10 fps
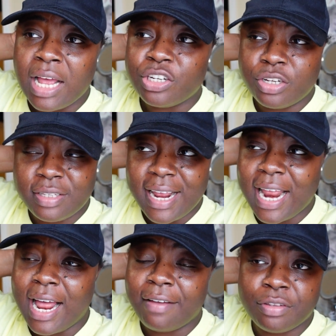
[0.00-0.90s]
She said
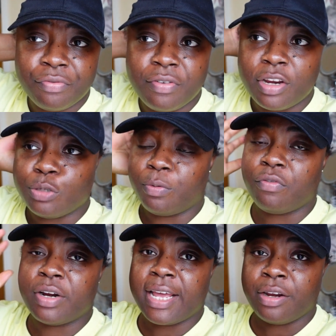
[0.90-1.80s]
I have to finish
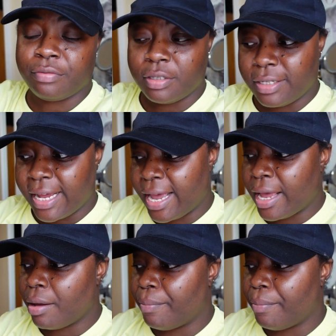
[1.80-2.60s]
before the end of today,